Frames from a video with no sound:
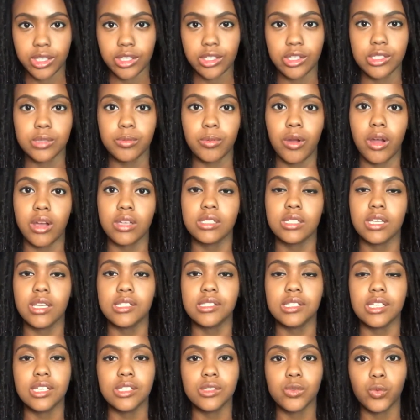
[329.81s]
this process
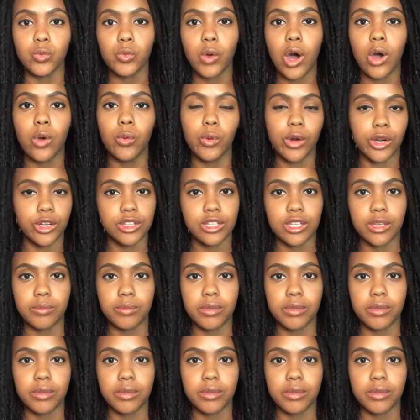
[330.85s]
is well worth it,